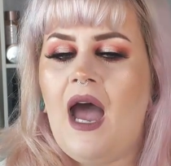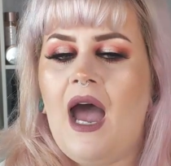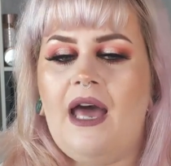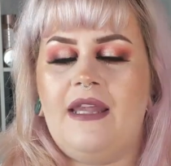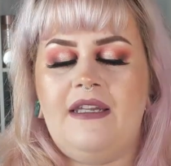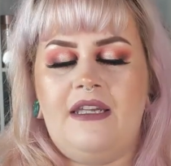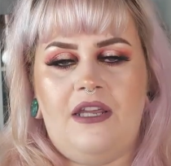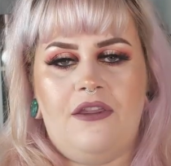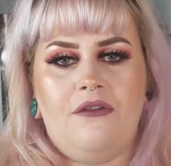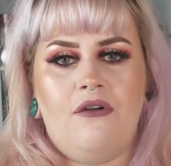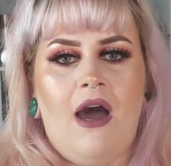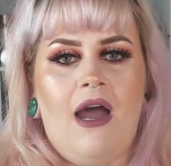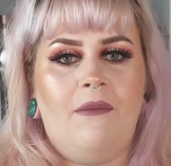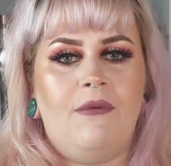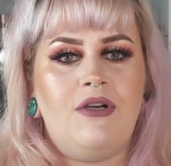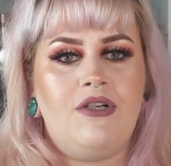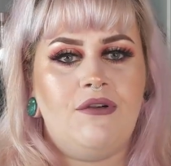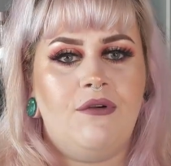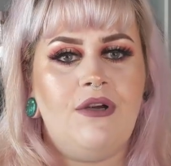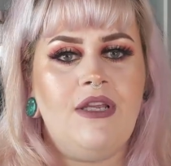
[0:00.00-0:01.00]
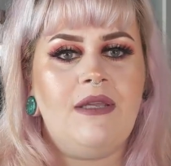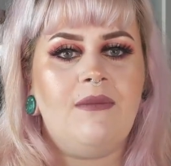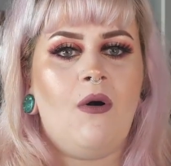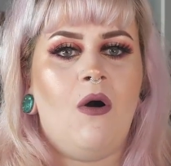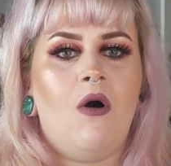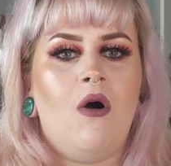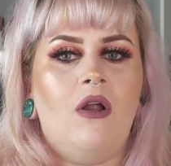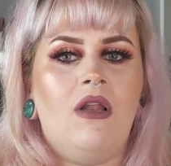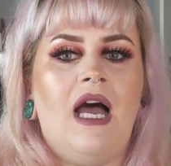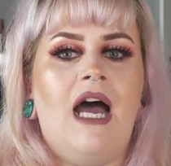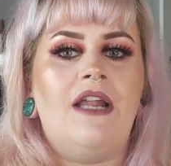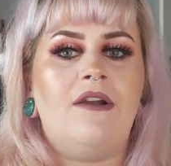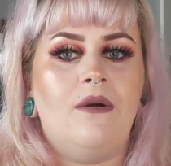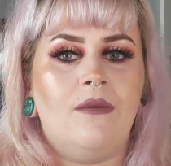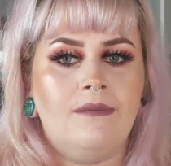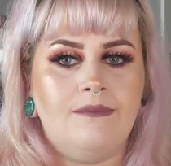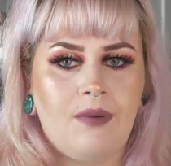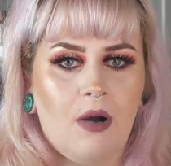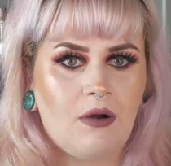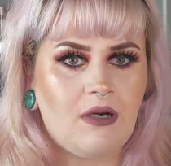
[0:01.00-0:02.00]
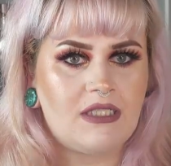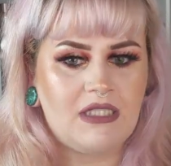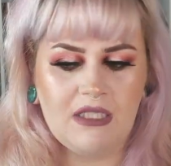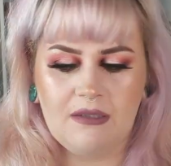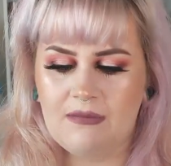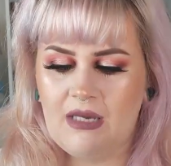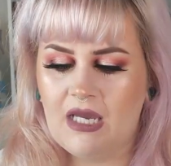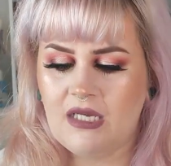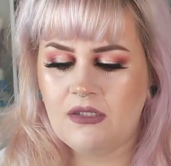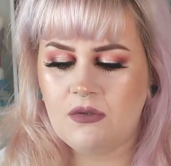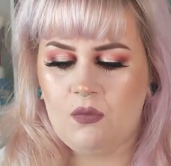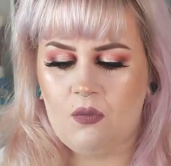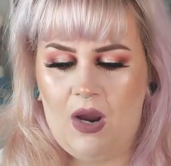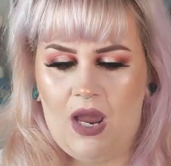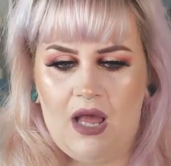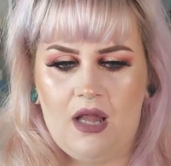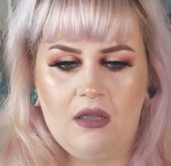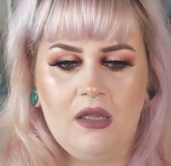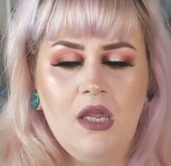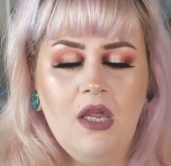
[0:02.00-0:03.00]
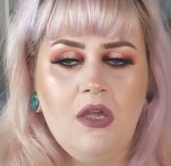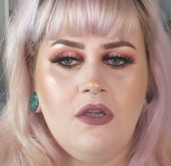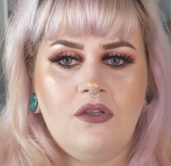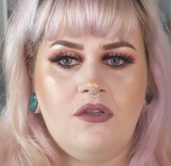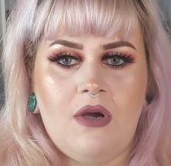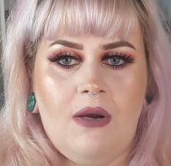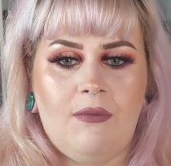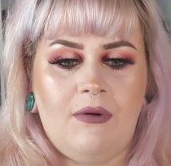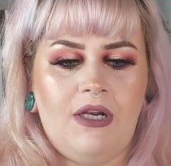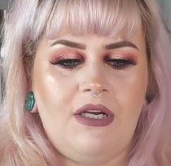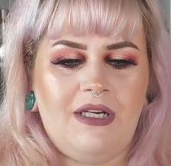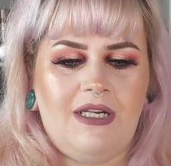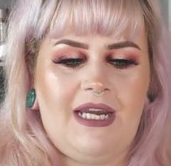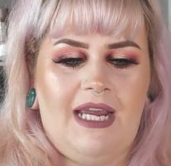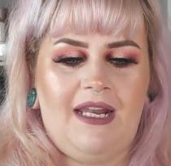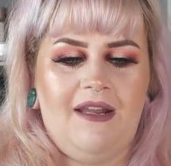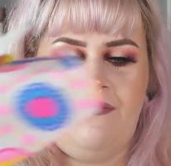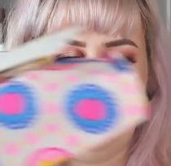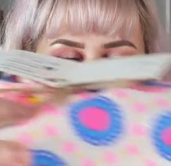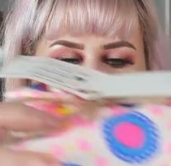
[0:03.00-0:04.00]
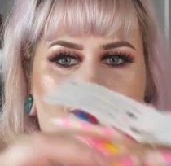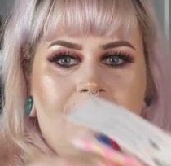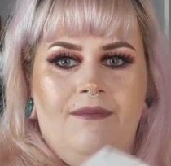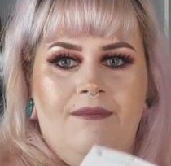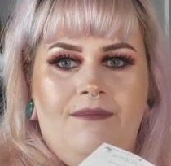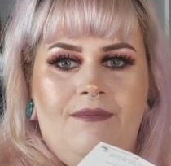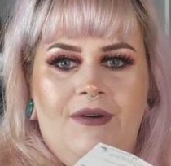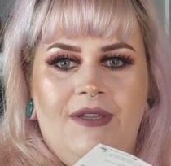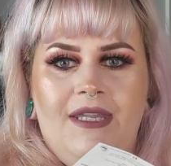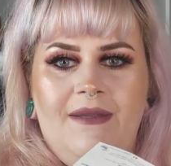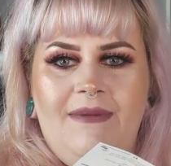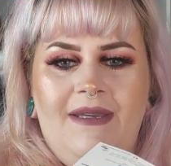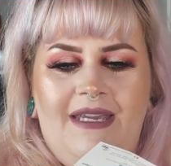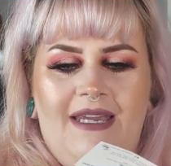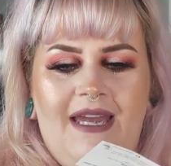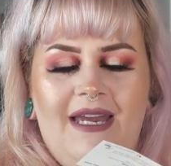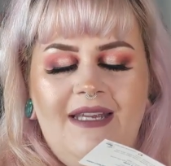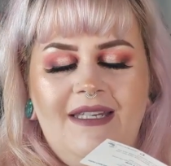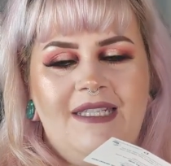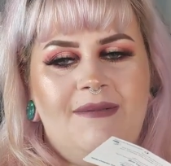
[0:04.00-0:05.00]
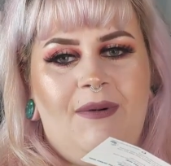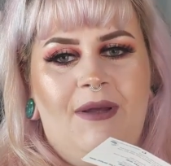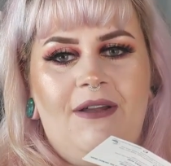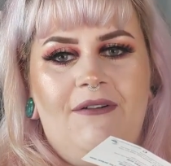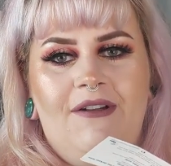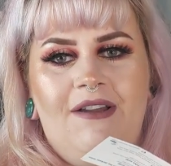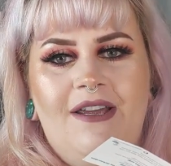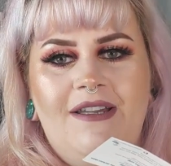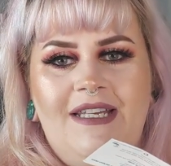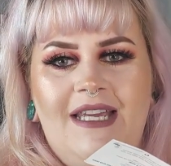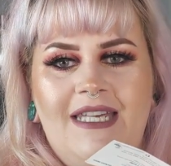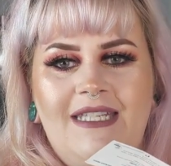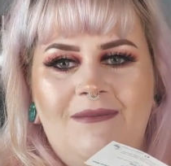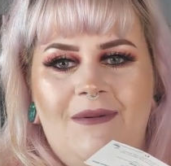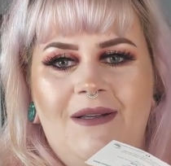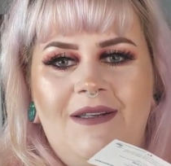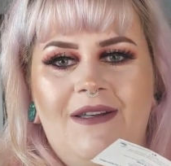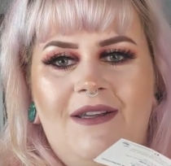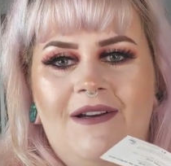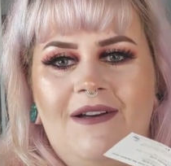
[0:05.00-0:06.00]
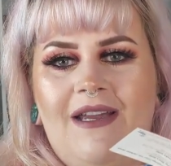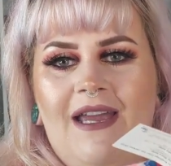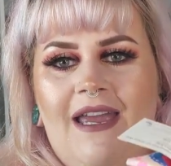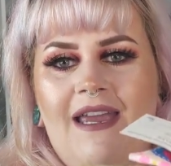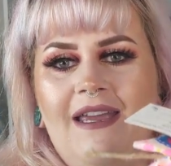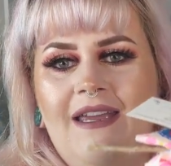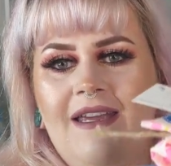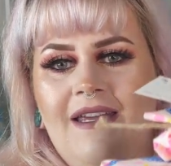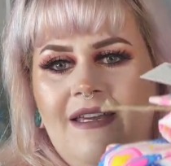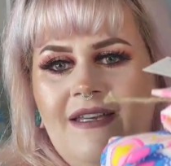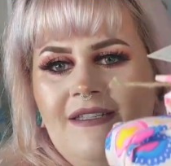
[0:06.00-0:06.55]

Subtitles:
And then I thought I would show you them all and unbox them as well. So I'm gonna kind of put them here. Spoiler alert, here's one, okay.